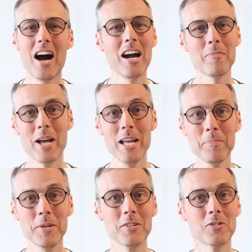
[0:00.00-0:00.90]
I'm
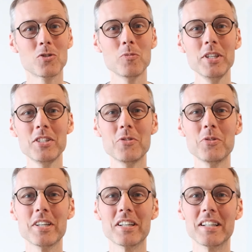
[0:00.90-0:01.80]
happy to meet you
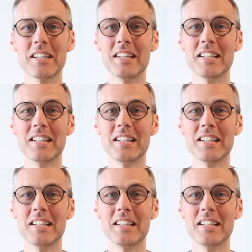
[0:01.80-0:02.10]
here.